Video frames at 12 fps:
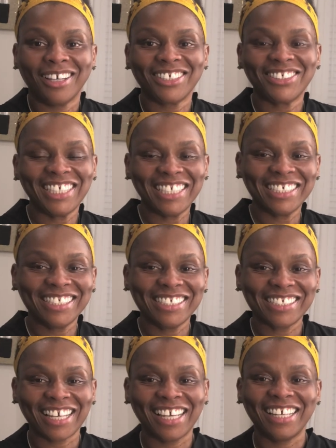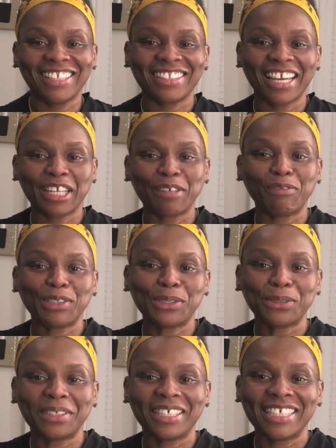Greetings and thank you for
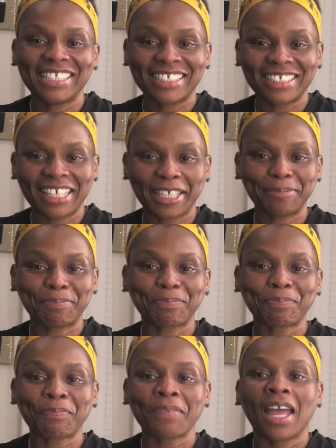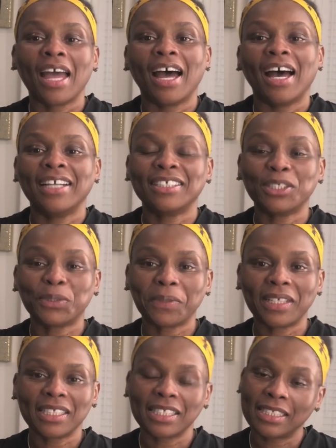tuning in today. I just
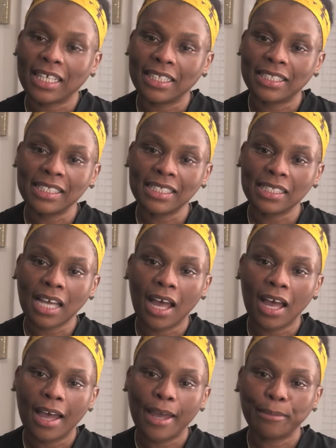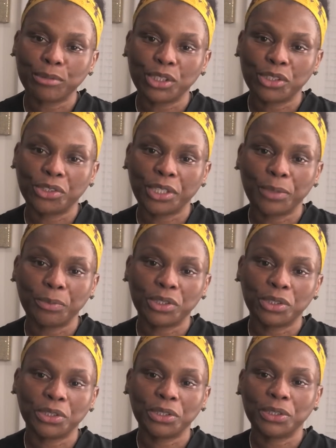wanted to take this time to share
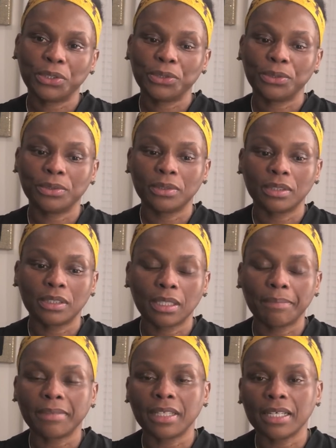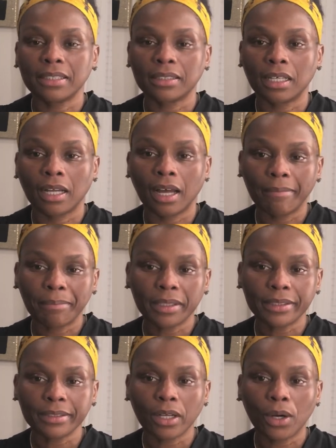with you some things that I've
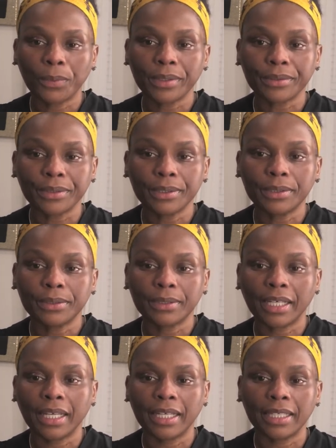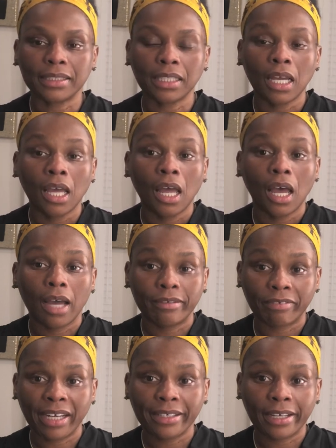been going through, and
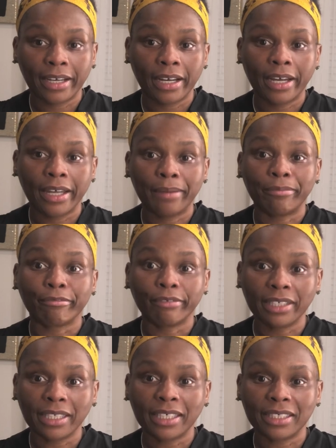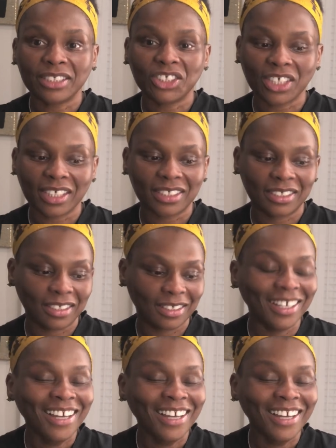right now I am really congested.